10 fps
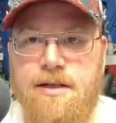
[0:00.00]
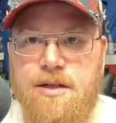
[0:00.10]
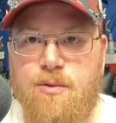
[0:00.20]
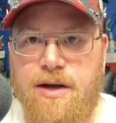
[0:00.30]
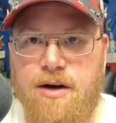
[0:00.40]

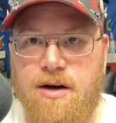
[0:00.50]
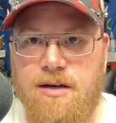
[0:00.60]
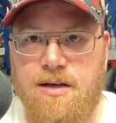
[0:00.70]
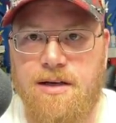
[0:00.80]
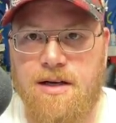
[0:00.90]
the winner
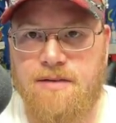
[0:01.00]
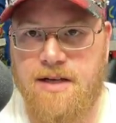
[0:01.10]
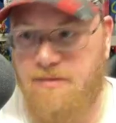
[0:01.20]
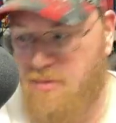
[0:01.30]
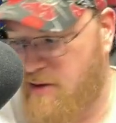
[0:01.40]
of the
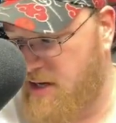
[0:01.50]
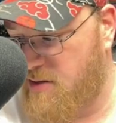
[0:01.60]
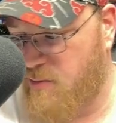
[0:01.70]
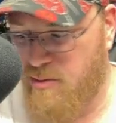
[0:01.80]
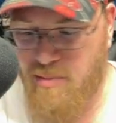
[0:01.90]
giveaway
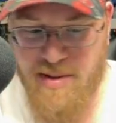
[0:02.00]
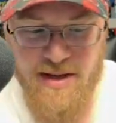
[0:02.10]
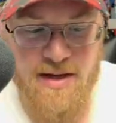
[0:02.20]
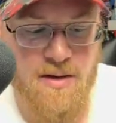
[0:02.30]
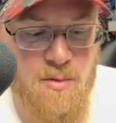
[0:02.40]
that we will
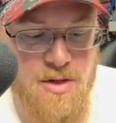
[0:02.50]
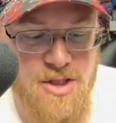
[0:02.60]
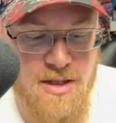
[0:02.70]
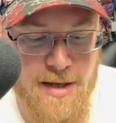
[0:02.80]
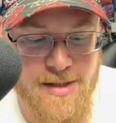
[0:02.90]
pick
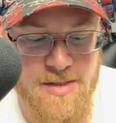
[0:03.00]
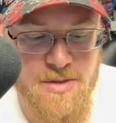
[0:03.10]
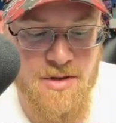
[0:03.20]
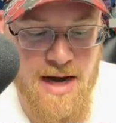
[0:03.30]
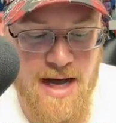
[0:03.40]
once you like,
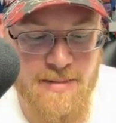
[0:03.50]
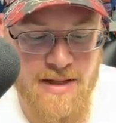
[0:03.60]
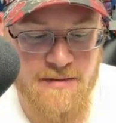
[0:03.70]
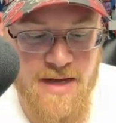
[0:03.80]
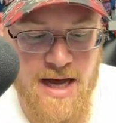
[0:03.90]
subscribe, and
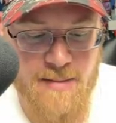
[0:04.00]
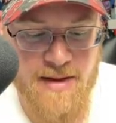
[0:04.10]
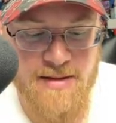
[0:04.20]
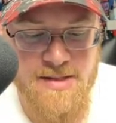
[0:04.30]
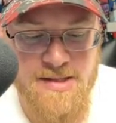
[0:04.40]
leave a
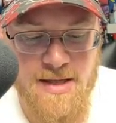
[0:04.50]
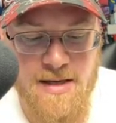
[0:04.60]
comment.